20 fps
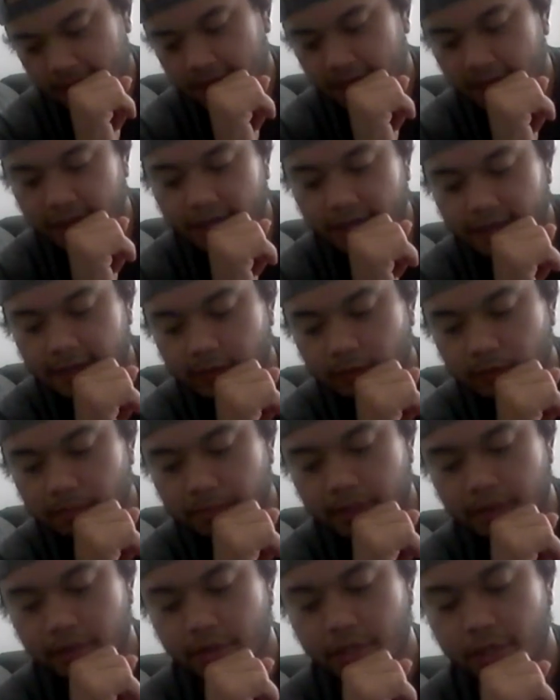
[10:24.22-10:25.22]
and that he would
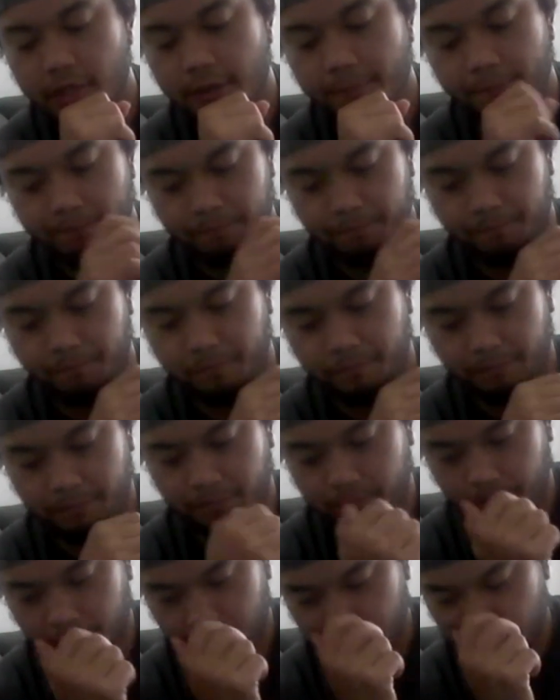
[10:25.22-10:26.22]
be their king.
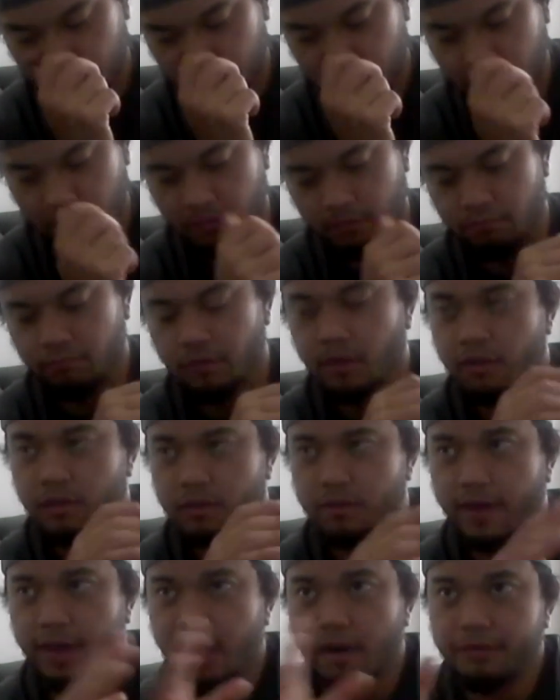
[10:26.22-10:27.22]

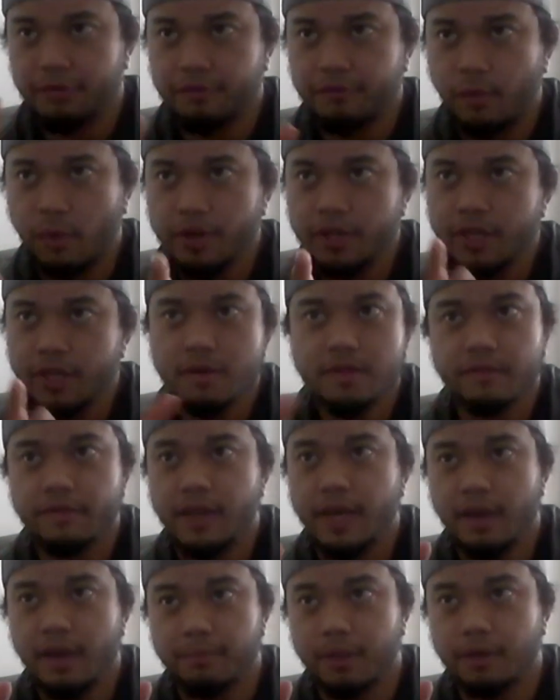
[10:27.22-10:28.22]
So after 40 years of
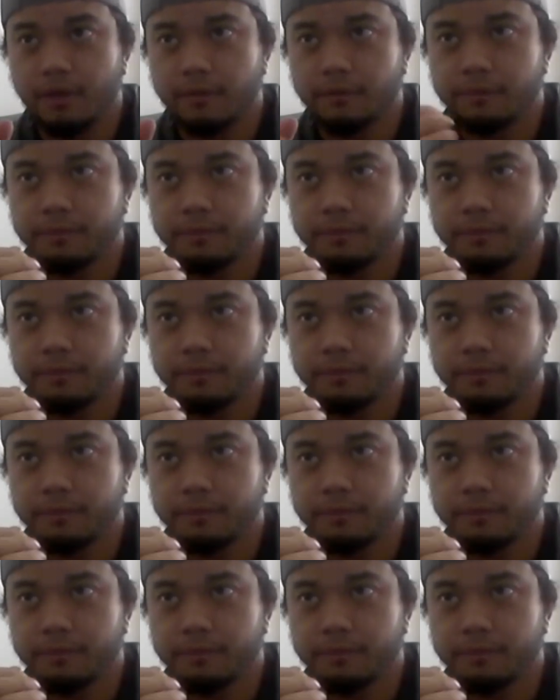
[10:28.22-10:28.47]
camping.